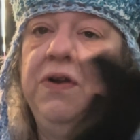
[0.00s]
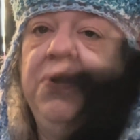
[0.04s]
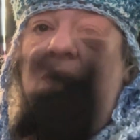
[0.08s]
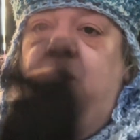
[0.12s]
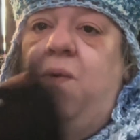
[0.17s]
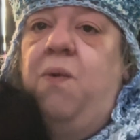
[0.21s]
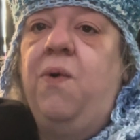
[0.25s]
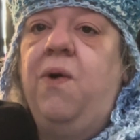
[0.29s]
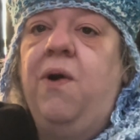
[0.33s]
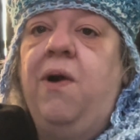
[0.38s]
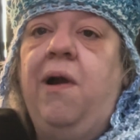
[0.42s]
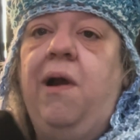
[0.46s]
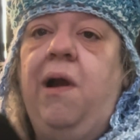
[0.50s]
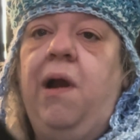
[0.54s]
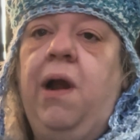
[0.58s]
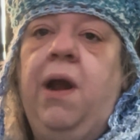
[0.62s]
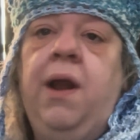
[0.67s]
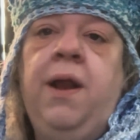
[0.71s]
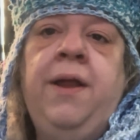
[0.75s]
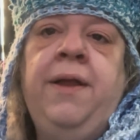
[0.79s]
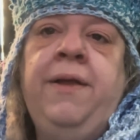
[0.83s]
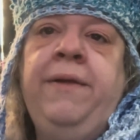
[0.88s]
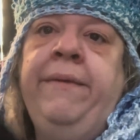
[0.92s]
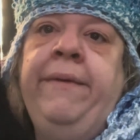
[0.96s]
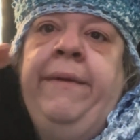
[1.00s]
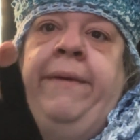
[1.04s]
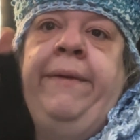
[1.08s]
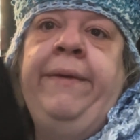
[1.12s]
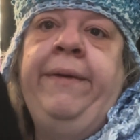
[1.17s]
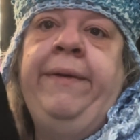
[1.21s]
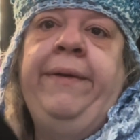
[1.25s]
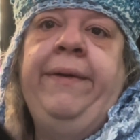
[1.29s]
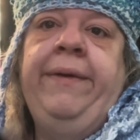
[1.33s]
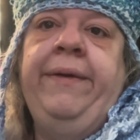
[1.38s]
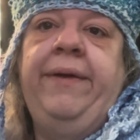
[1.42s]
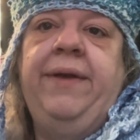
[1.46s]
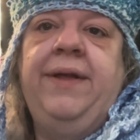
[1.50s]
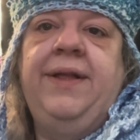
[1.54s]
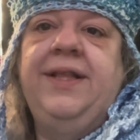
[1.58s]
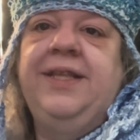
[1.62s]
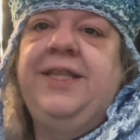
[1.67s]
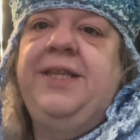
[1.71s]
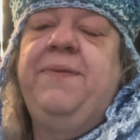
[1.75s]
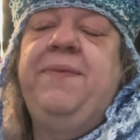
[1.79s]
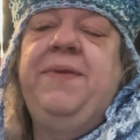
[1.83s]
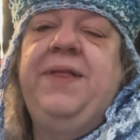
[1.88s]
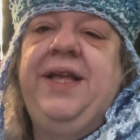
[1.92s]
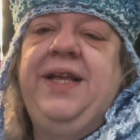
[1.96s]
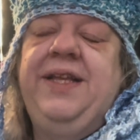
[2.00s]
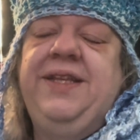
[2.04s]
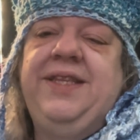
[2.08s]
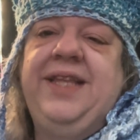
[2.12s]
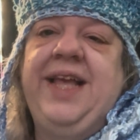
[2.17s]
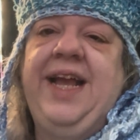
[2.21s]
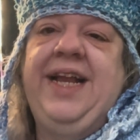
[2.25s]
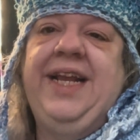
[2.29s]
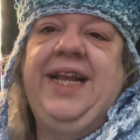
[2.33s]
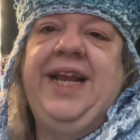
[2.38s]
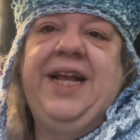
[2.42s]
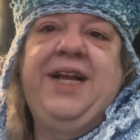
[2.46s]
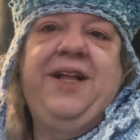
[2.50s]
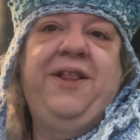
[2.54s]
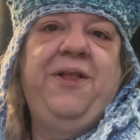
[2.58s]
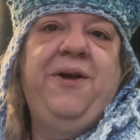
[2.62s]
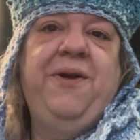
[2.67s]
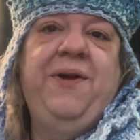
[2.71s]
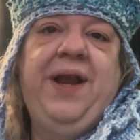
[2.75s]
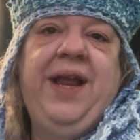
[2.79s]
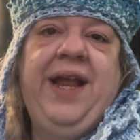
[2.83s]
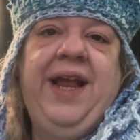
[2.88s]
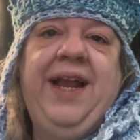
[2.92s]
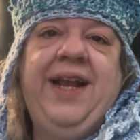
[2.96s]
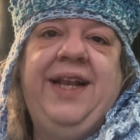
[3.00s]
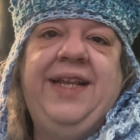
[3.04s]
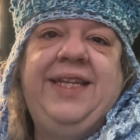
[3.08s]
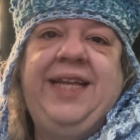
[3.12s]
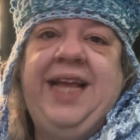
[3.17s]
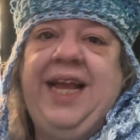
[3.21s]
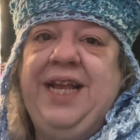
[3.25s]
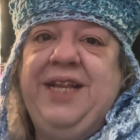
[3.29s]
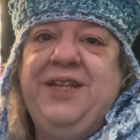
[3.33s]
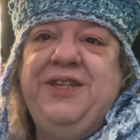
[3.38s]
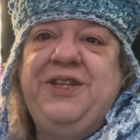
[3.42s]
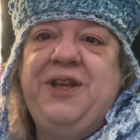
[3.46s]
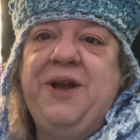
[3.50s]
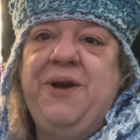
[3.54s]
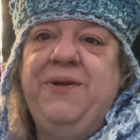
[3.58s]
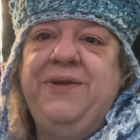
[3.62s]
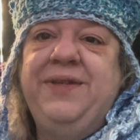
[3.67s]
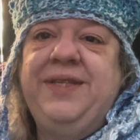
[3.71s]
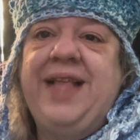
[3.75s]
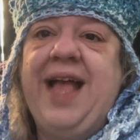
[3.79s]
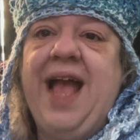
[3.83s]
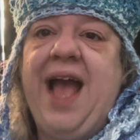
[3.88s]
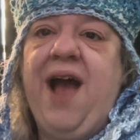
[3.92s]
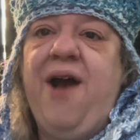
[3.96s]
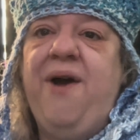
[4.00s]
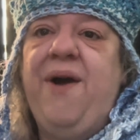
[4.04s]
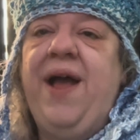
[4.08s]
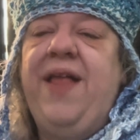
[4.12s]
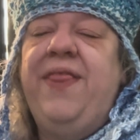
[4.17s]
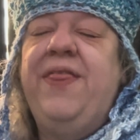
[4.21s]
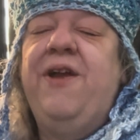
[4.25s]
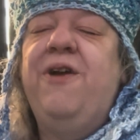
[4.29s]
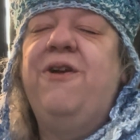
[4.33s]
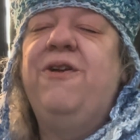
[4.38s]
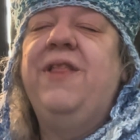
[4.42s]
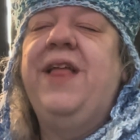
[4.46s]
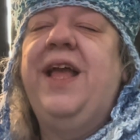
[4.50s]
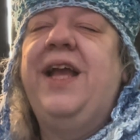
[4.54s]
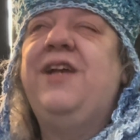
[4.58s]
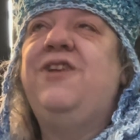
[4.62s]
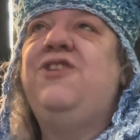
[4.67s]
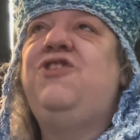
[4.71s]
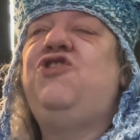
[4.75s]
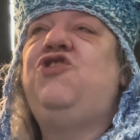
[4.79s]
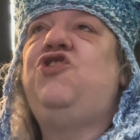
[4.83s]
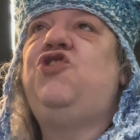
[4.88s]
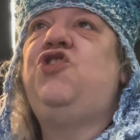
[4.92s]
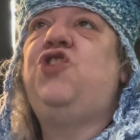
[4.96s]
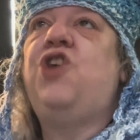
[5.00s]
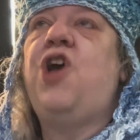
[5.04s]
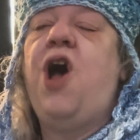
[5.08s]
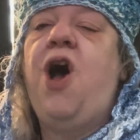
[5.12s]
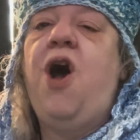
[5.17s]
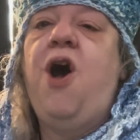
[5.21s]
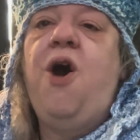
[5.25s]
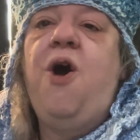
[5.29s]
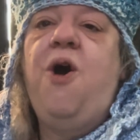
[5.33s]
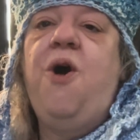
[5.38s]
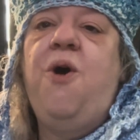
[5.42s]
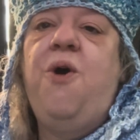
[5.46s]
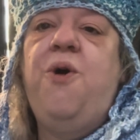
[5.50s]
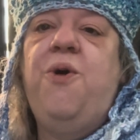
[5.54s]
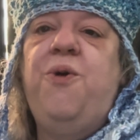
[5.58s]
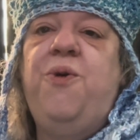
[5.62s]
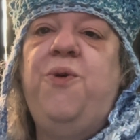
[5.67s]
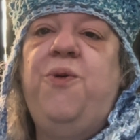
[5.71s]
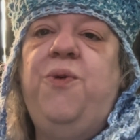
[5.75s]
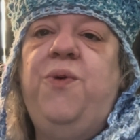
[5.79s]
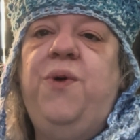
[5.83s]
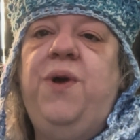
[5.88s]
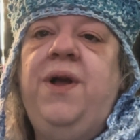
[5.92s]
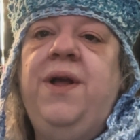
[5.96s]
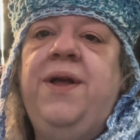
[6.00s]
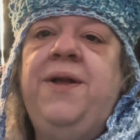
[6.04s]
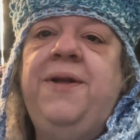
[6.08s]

or some of these like Nickelodeon teen shows now, and they're like so